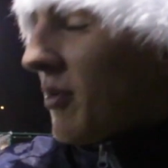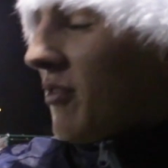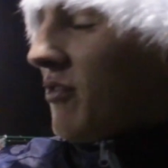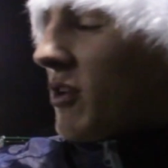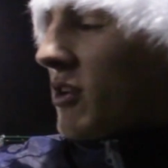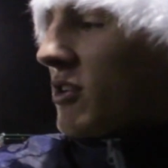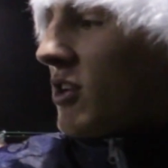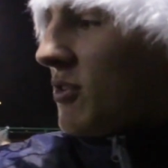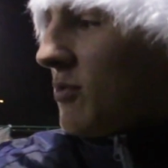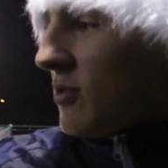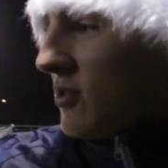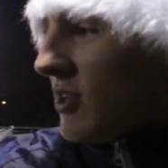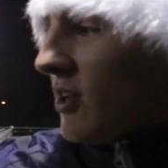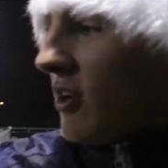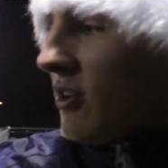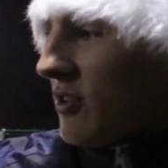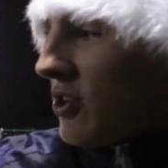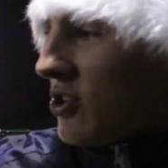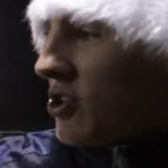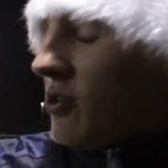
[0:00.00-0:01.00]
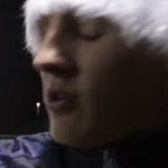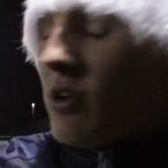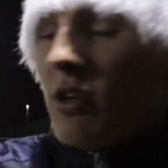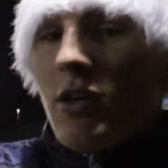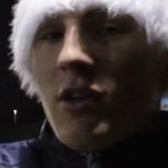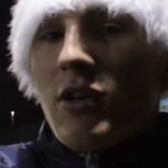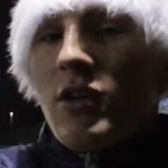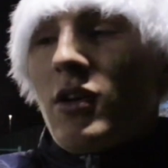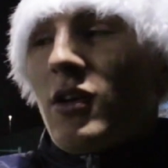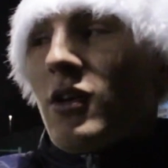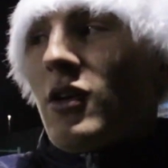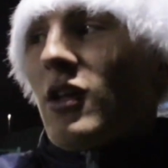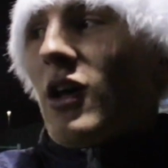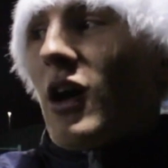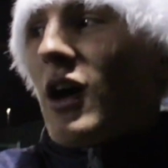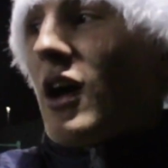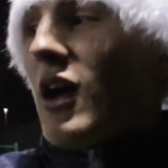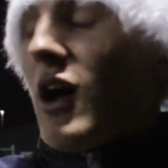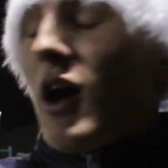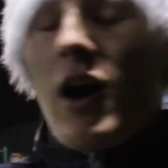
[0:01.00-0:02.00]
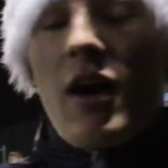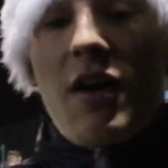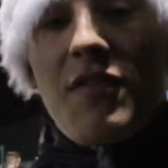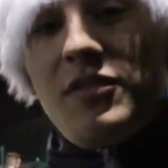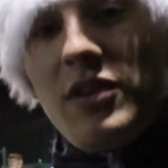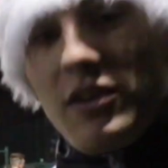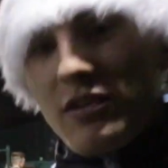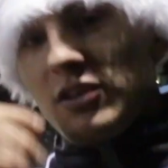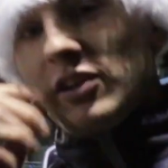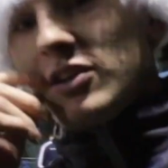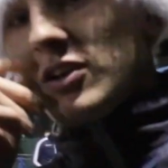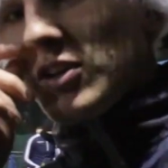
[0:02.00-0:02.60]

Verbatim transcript: To be fair, Christmas dinner's a shout, innit? I have to say